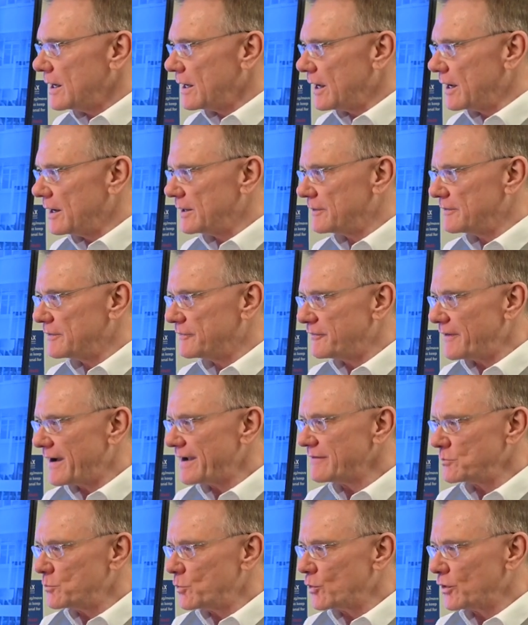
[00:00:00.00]

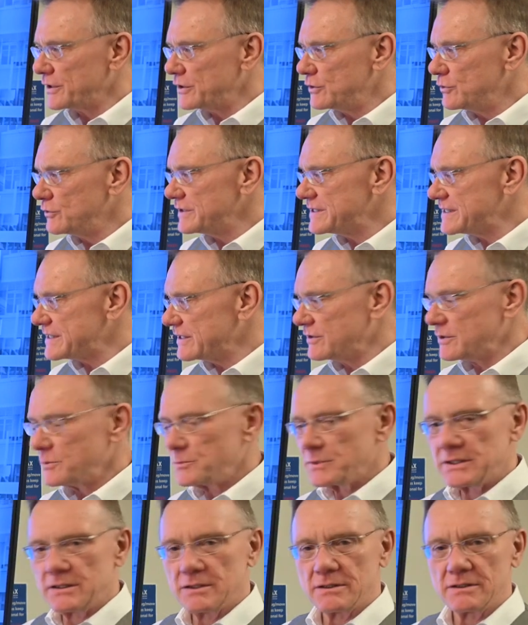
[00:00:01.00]
5 or more units in
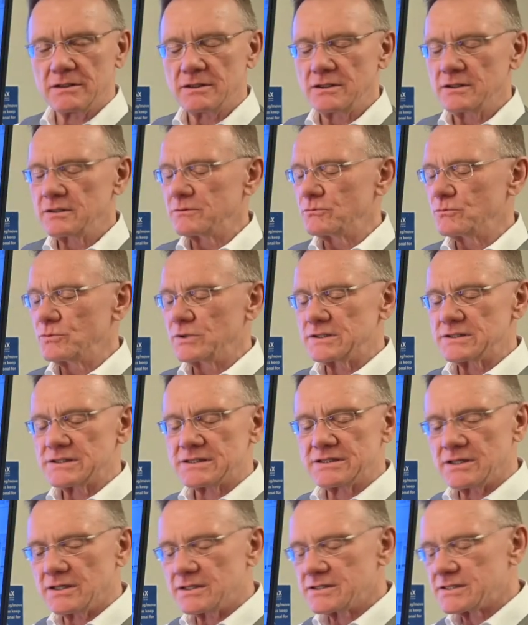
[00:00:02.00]
them, and it
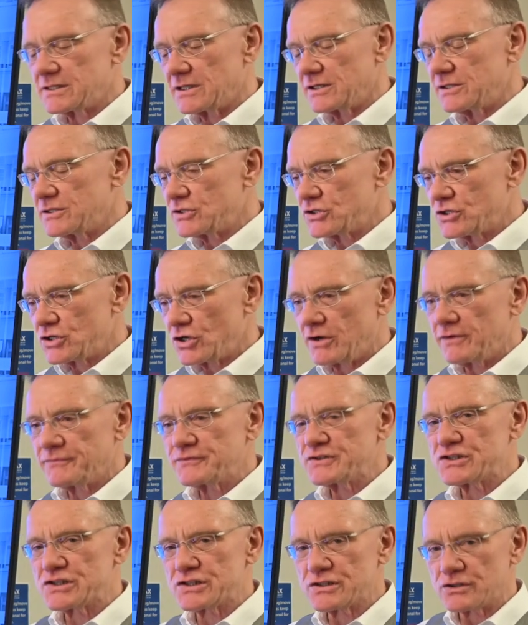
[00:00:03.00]
was just a
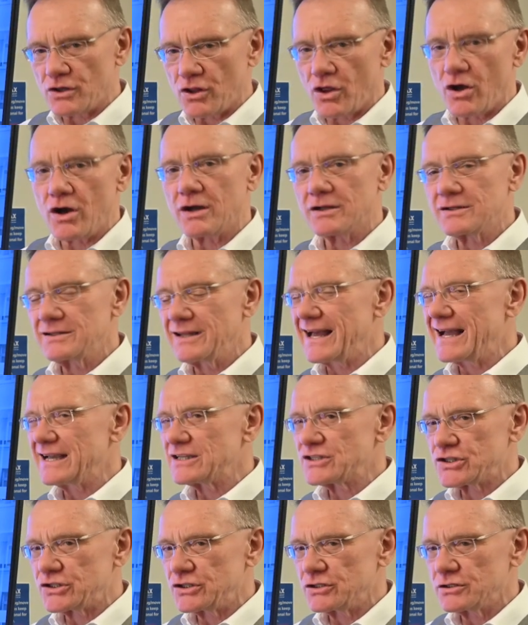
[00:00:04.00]
tough slog
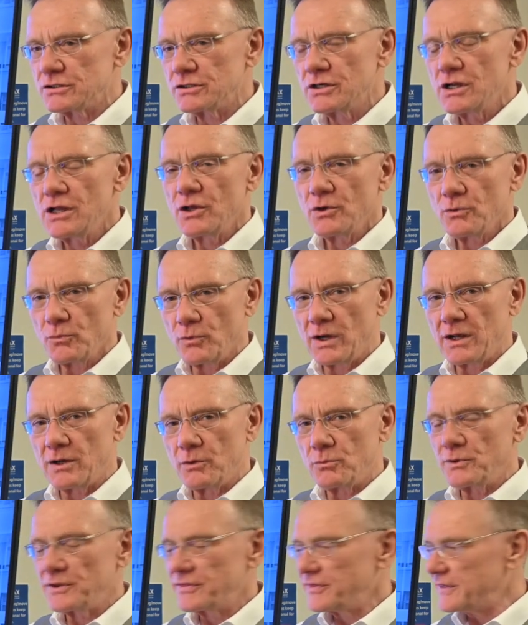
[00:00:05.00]
last year
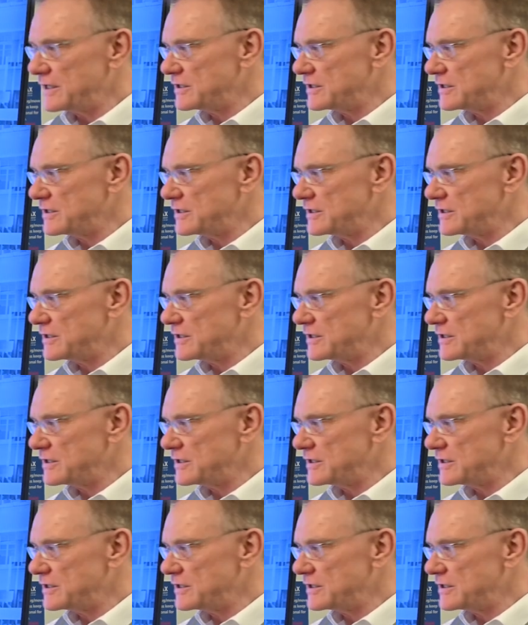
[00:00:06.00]
with